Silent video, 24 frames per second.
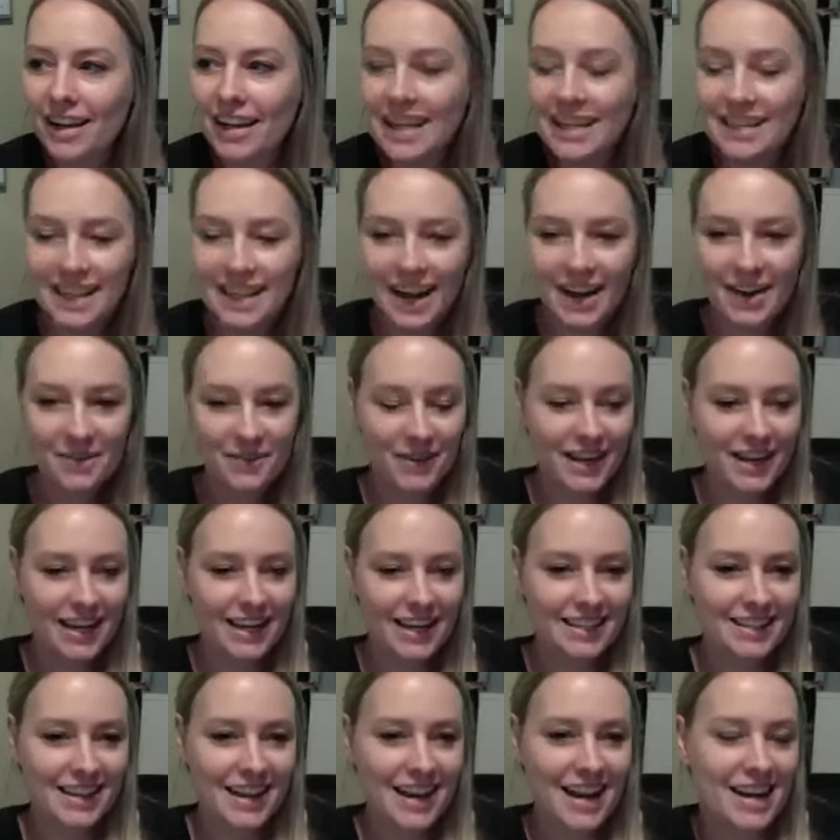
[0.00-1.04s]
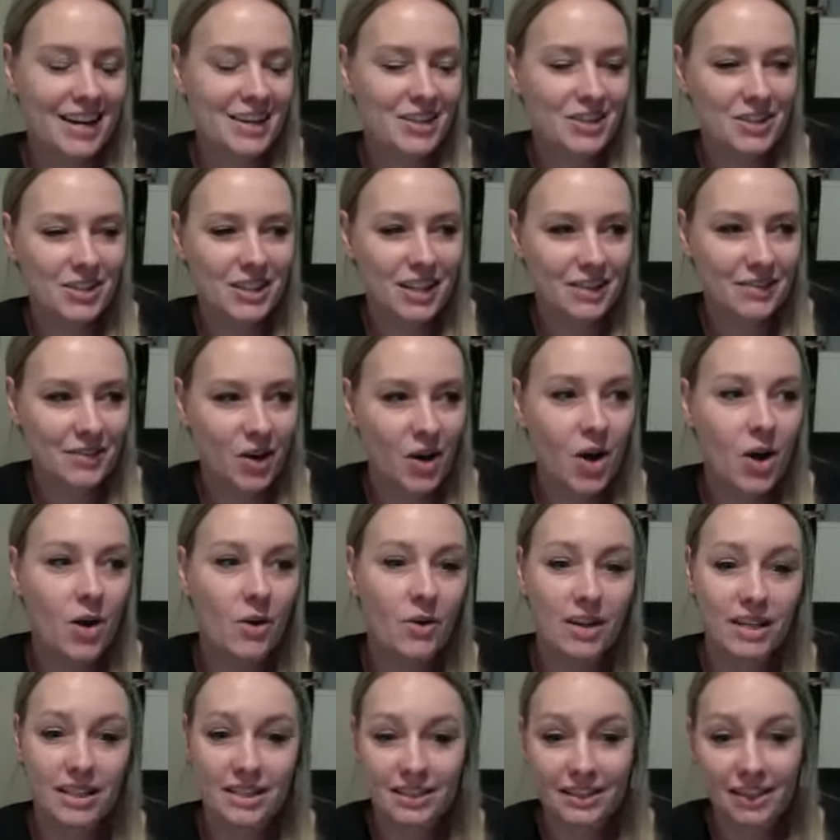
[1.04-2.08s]
it's kind of funny because I actually have
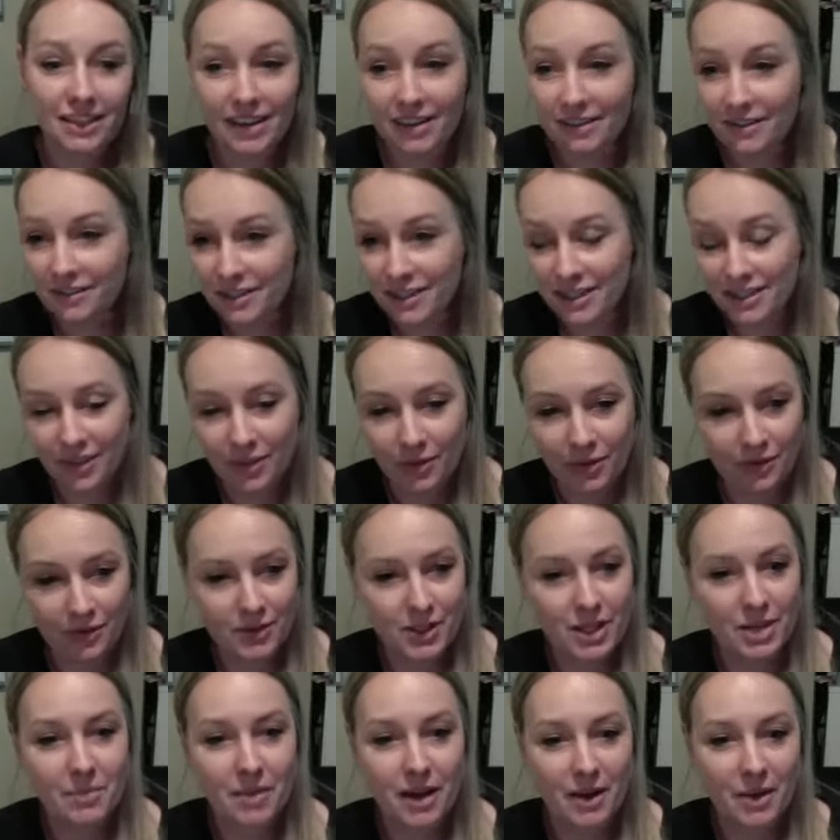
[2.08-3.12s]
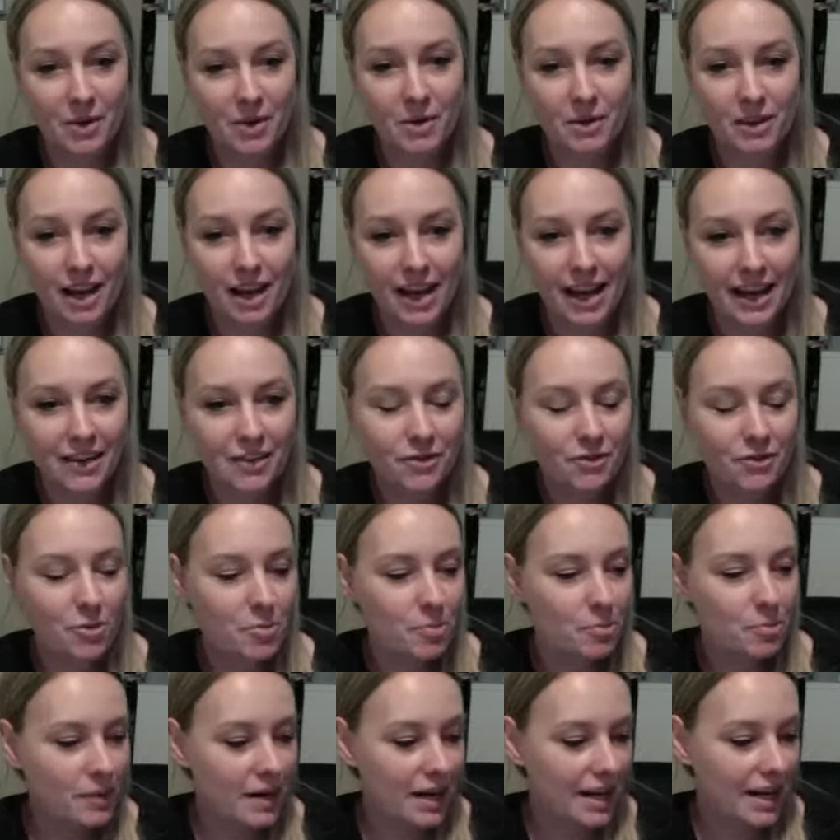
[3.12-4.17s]
always loved thrifting my whole life,
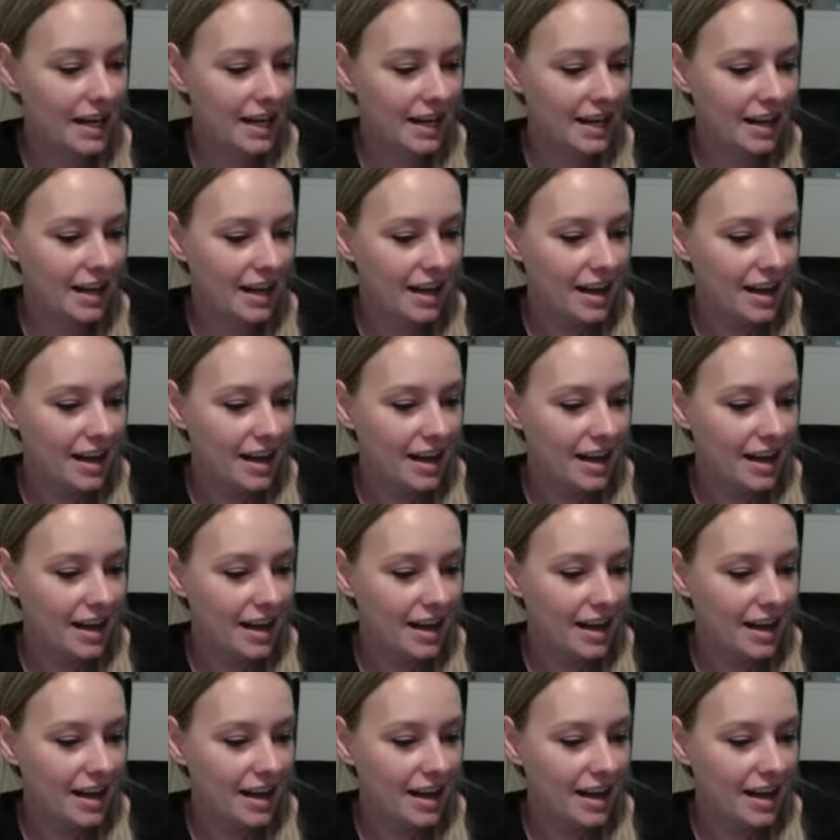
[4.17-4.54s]
but